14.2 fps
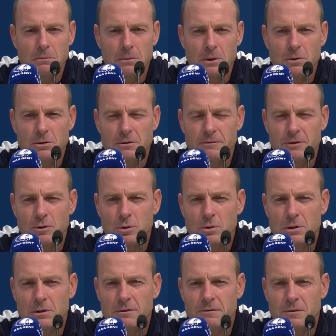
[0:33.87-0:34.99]
Because if you look
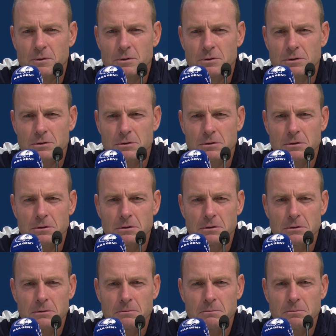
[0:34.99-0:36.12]
at the first
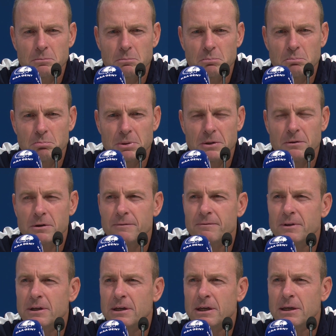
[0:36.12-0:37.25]
period of
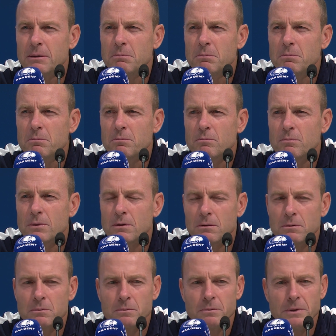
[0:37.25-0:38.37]
the game,
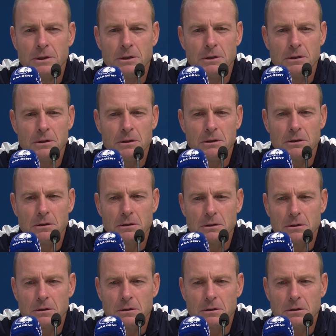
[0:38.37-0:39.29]
we